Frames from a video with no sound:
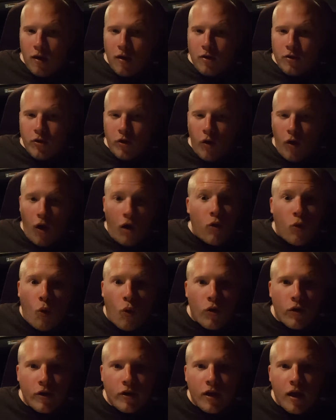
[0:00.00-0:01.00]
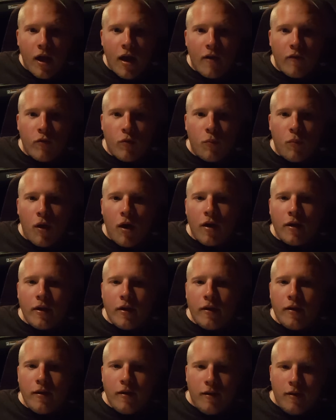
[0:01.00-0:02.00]
you know, according to
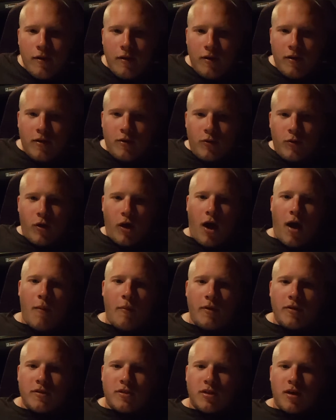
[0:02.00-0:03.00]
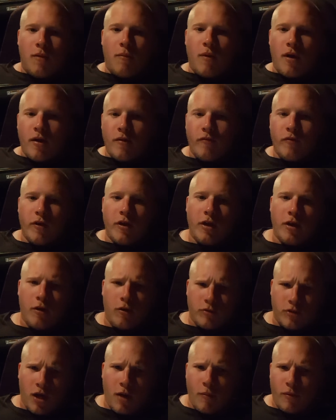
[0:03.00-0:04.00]
everybody who comments on my
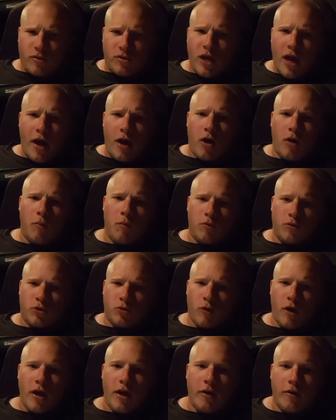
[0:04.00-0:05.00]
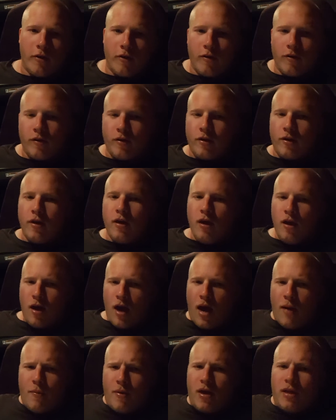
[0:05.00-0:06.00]
videos, I'm a terrible trainer, and
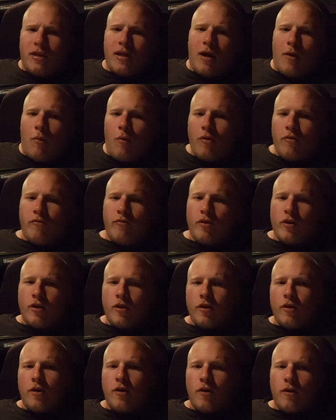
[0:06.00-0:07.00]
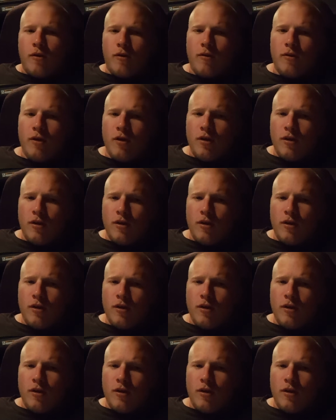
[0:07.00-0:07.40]
I made that one video,